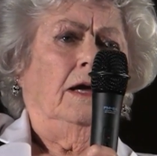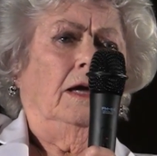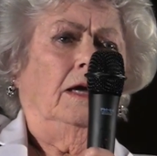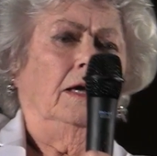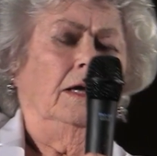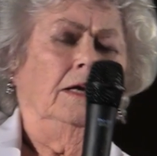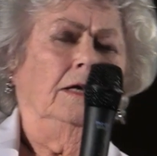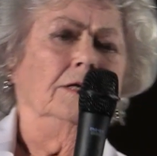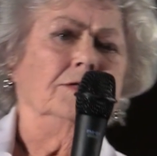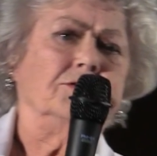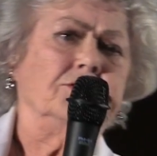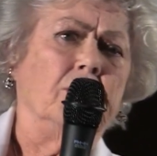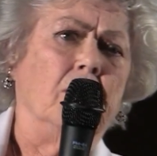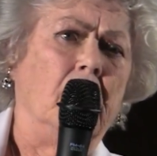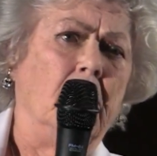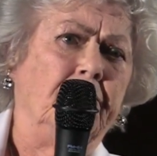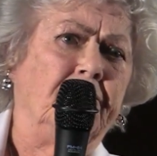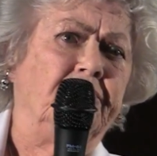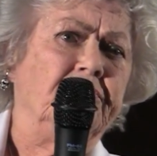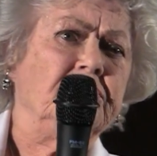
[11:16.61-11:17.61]
in his
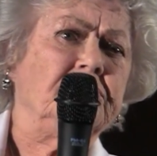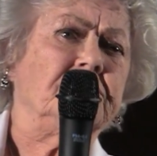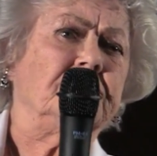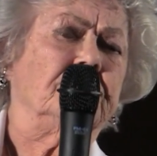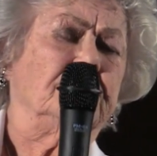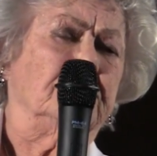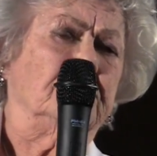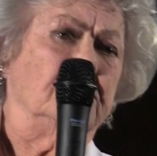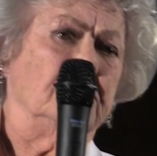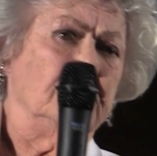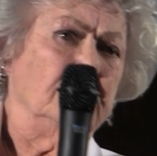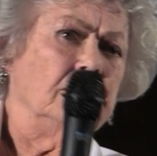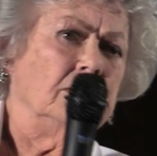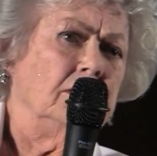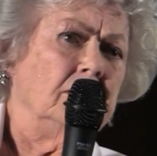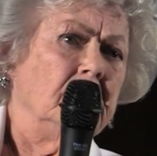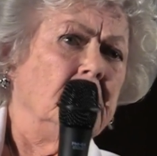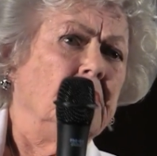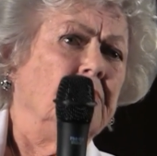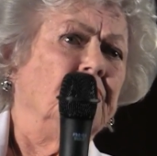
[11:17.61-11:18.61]
office
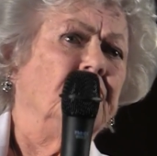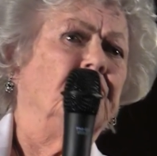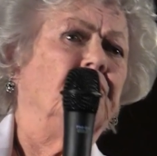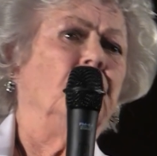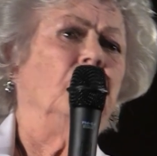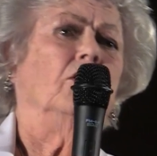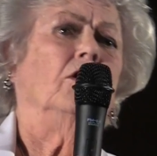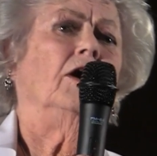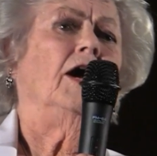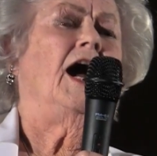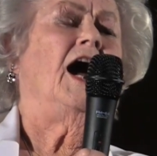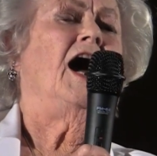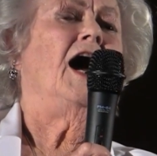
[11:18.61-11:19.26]
for